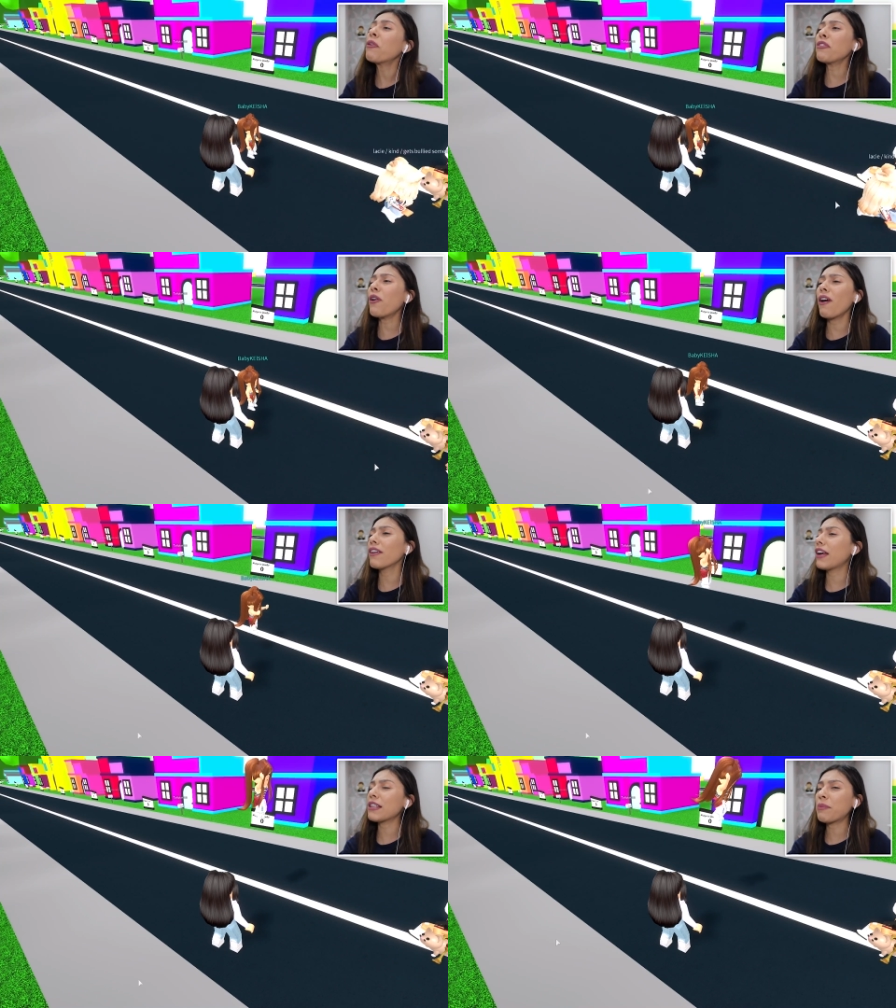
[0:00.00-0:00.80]
We'll throw
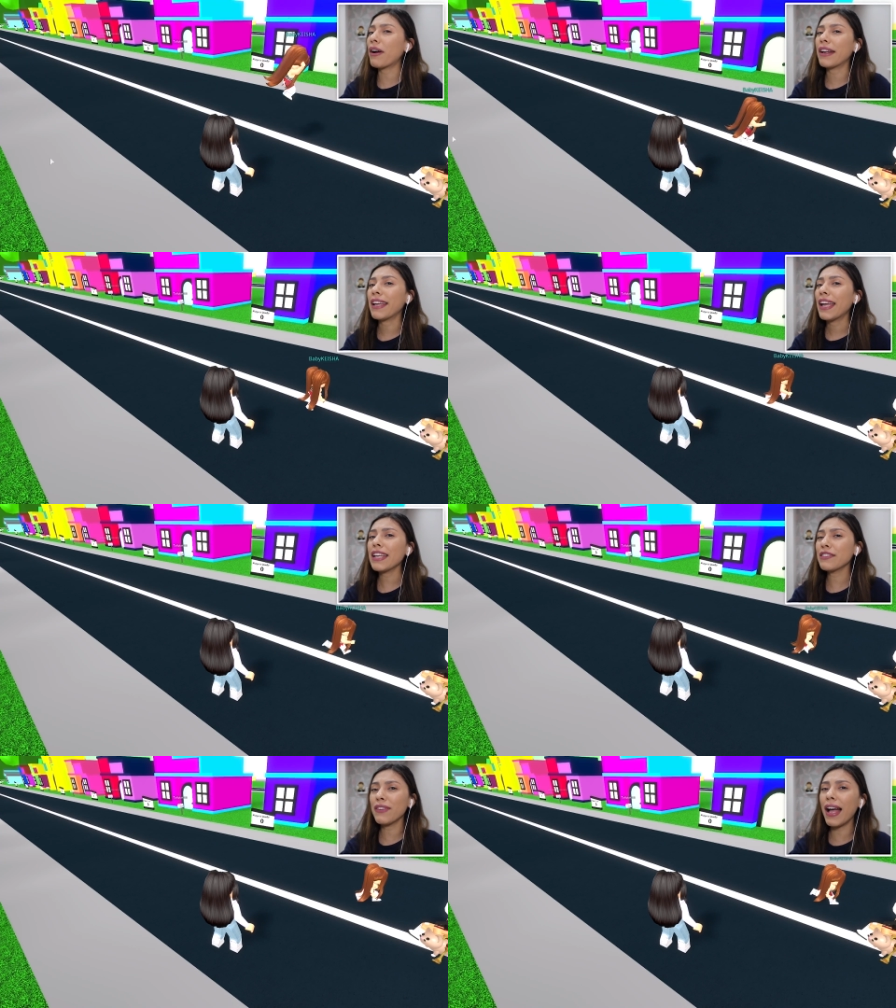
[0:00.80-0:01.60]
our own house party.
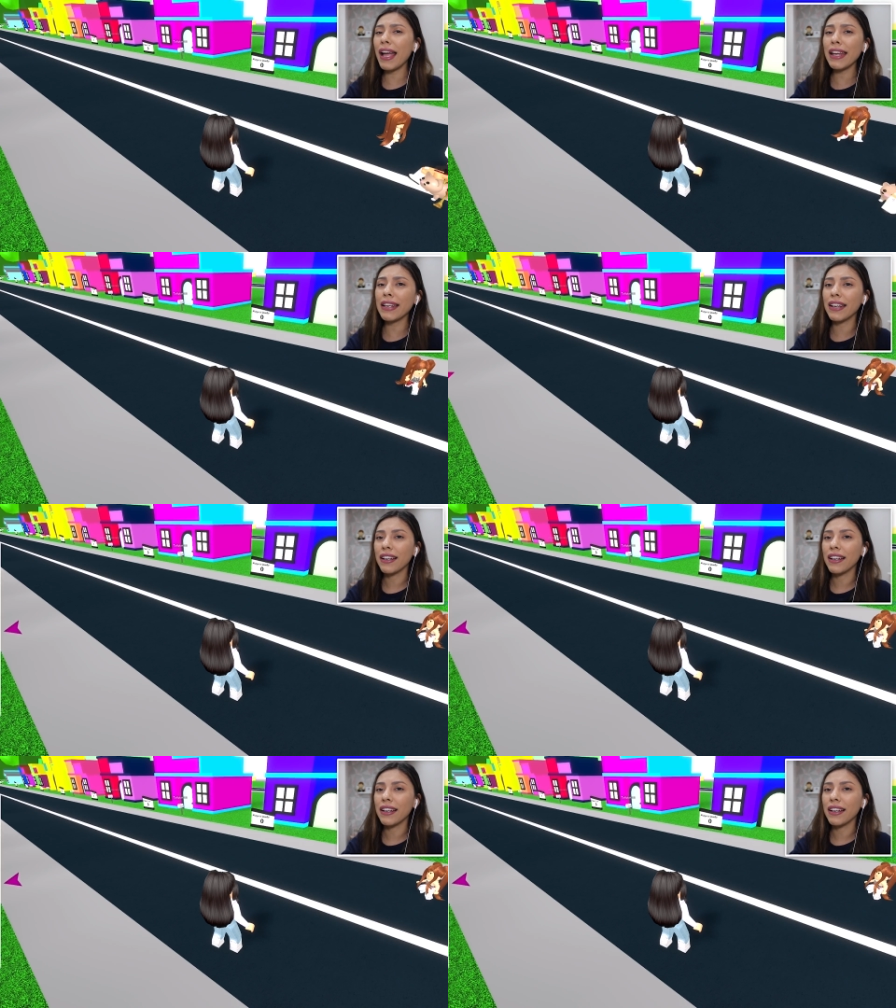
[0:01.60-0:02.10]
It's fine.